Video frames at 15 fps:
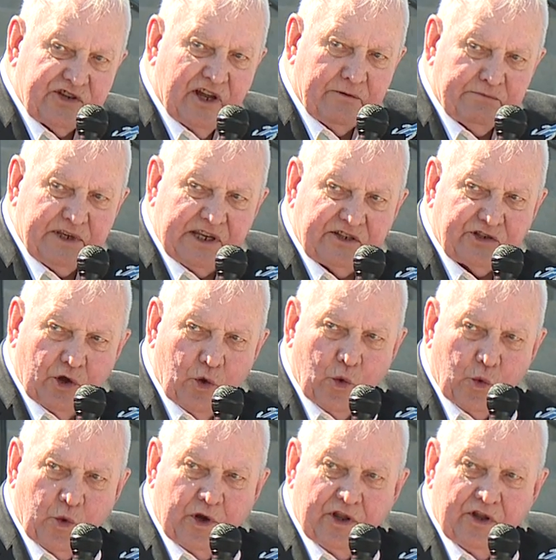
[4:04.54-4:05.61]
not being
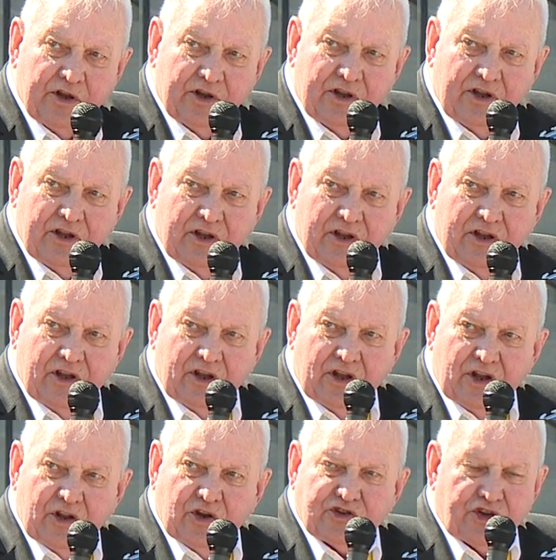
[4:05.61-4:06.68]
told.
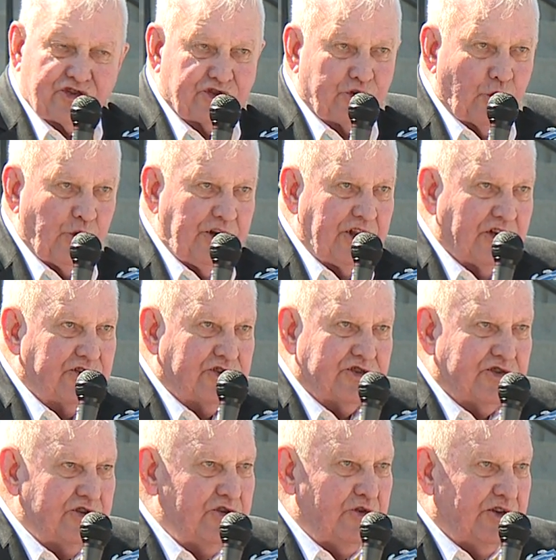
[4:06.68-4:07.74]
There's a story that's
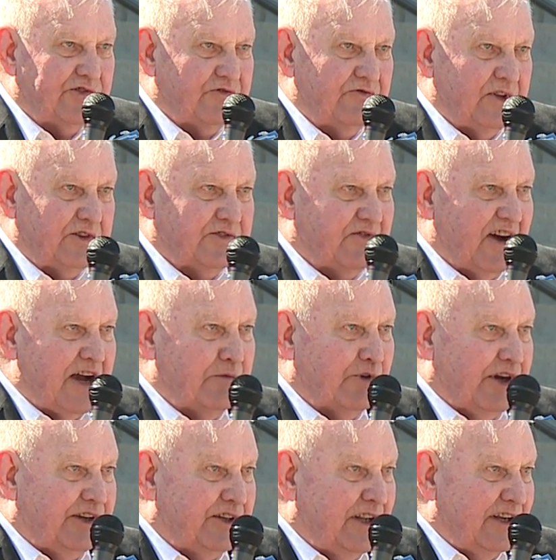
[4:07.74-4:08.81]
true, it's
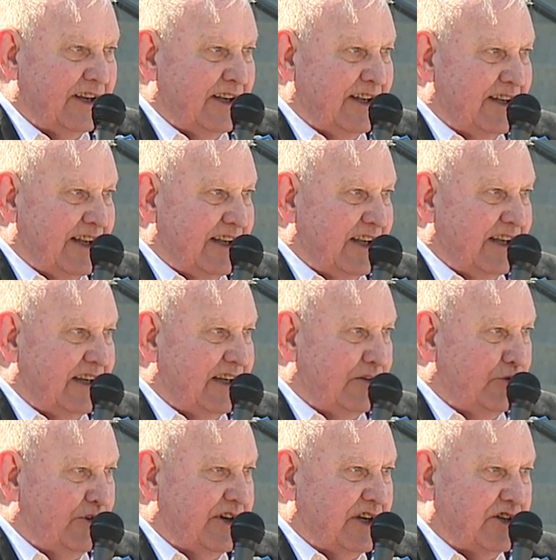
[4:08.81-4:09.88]
vibrant, it
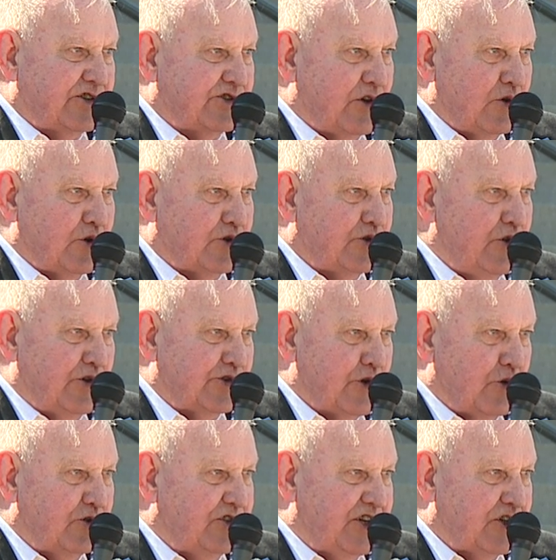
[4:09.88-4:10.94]
rings so
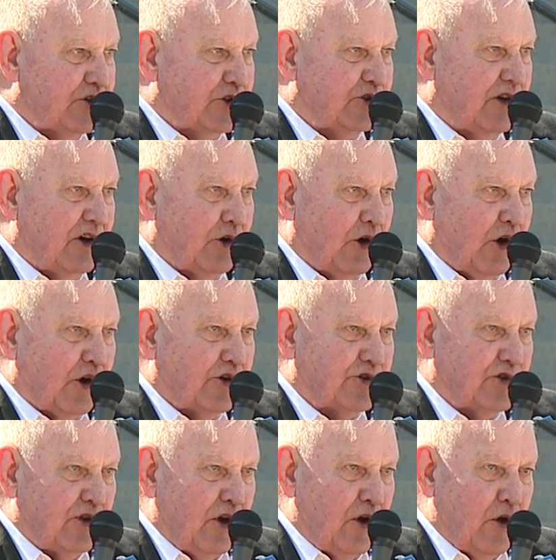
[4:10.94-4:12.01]
dear to our
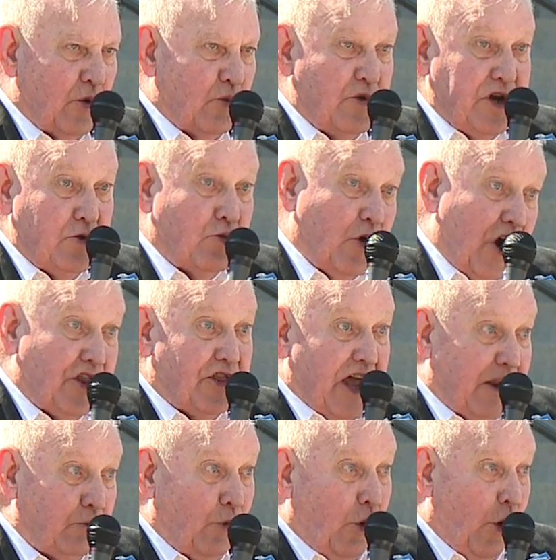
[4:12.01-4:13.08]
hearts. We won
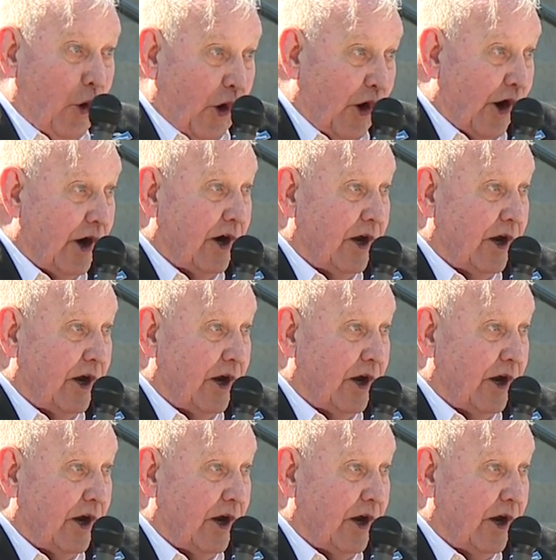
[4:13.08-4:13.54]
that war.